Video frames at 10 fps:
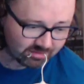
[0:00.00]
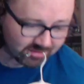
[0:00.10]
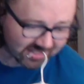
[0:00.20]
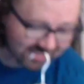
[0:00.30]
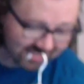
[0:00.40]

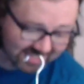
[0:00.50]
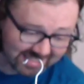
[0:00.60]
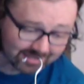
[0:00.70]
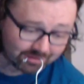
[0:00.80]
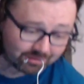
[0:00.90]
really
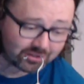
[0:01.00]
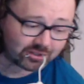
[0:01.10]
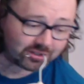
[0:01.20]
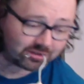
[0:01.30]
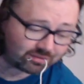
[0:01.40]
allows
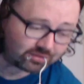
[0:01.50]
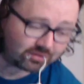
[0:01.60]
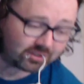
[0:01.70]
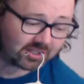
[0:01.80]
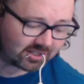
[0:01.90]

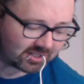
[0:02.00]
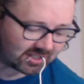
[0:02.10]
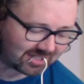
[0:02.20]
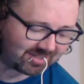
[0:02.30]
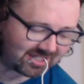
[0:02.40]
for
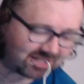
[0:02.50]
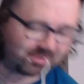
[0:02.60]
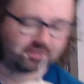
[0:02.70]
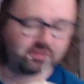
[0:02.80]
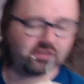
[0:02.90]
the
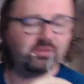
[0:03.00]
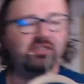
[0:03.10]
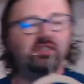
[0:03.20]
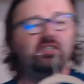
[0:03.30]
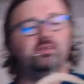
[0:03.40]
exponential smoothing
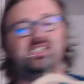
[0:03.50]
to do what it